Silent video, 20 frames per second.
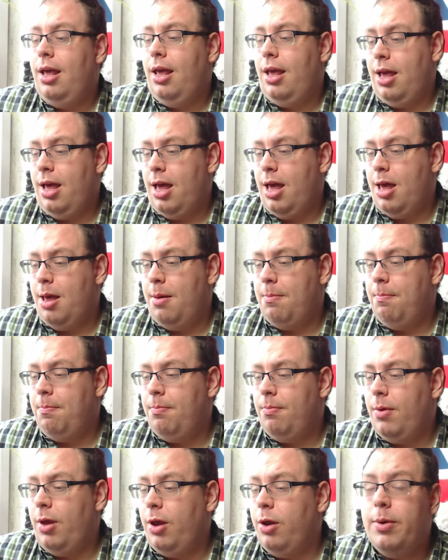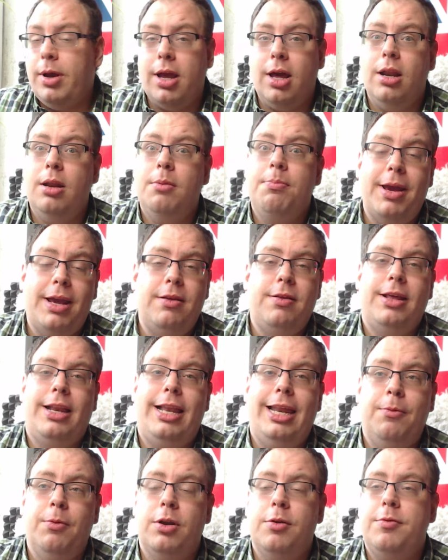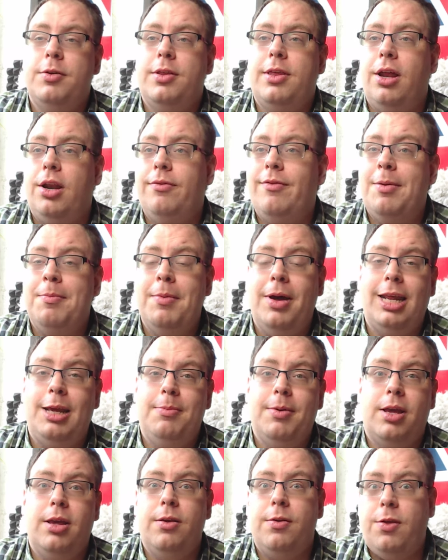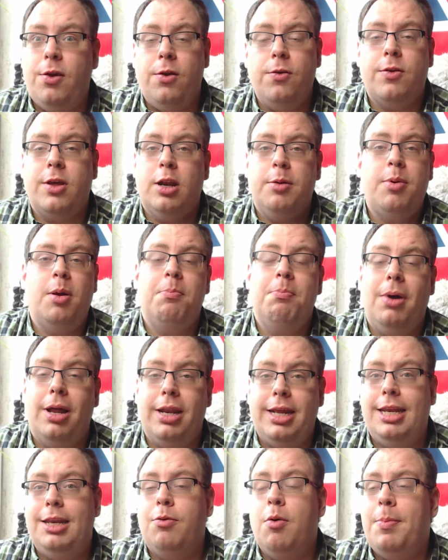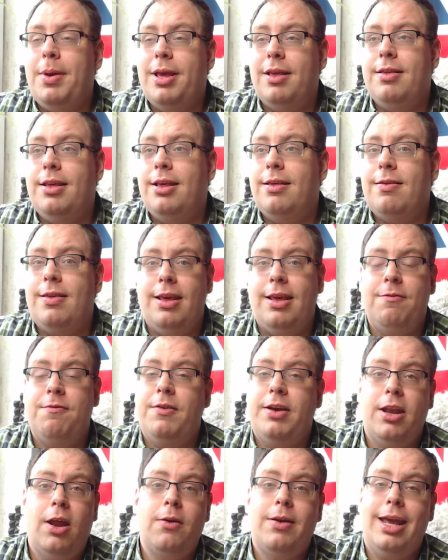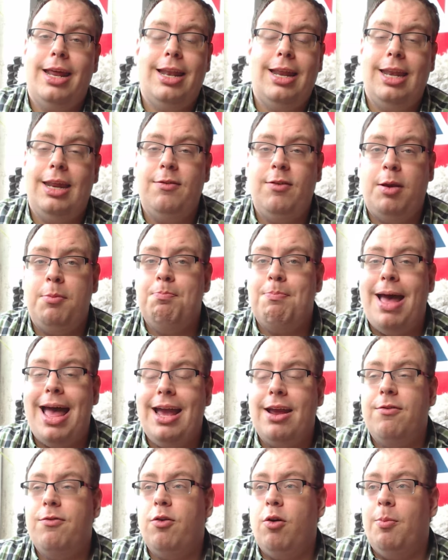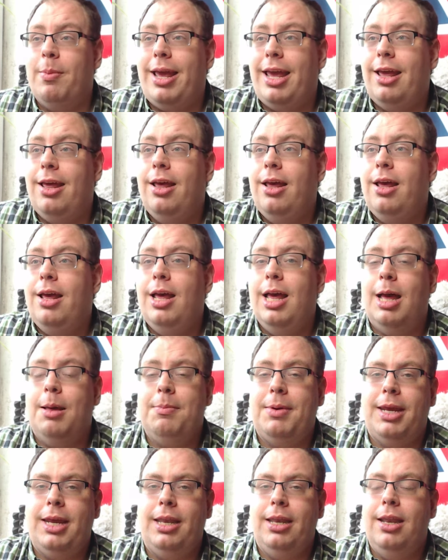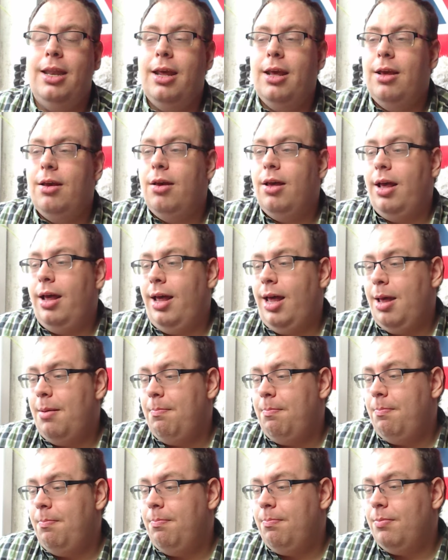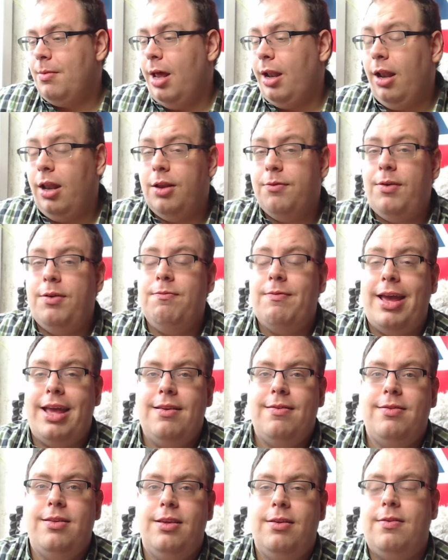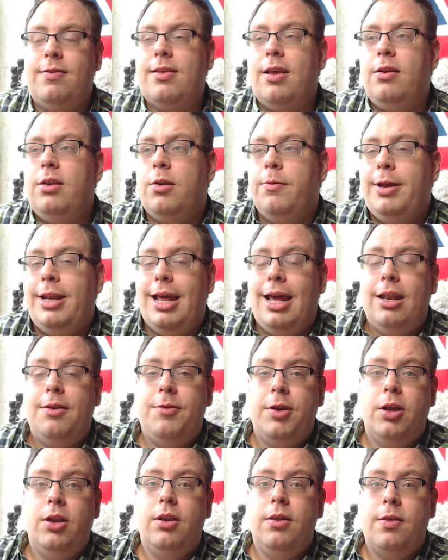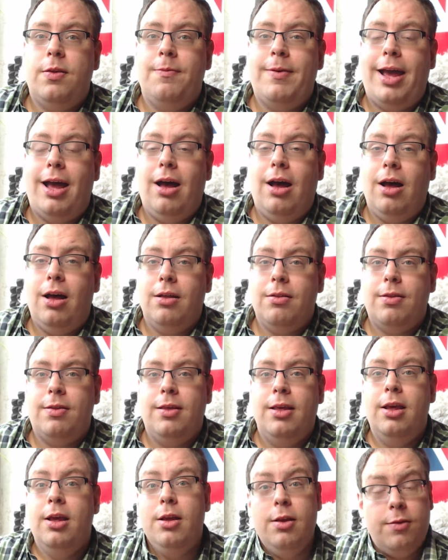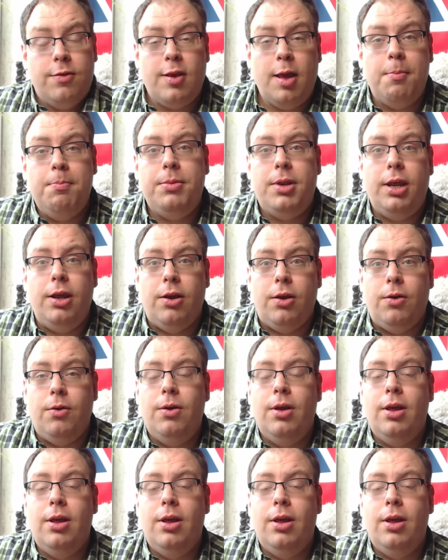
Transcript: who are going to basically want to return on their money, because who's going to put money into a business if they don't get anything back from it? I mean, a lot of investors don't do it out of the goodness of their hearts. Some do.